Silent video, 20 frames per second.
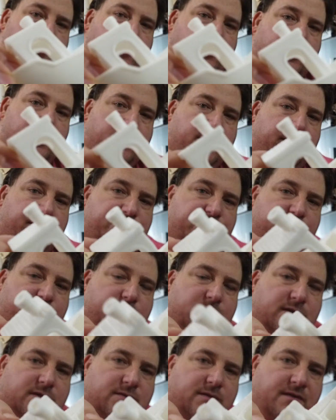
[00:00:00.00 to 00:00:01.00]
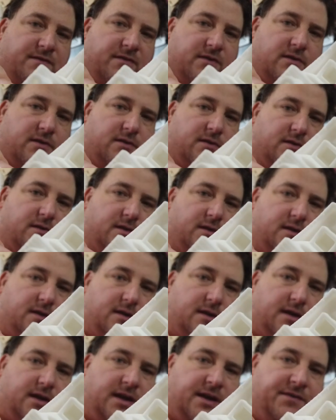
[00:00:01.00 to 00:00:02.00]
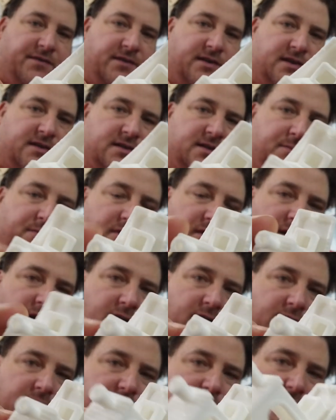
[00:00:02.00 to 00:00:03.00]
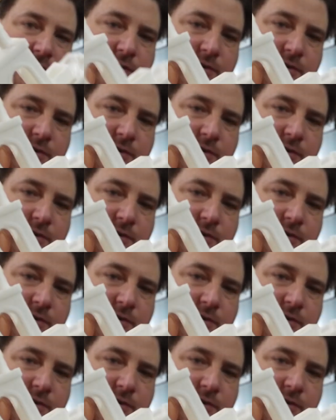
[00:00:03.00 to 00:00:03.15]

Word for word: No issues whatsoever. Even the zipper line is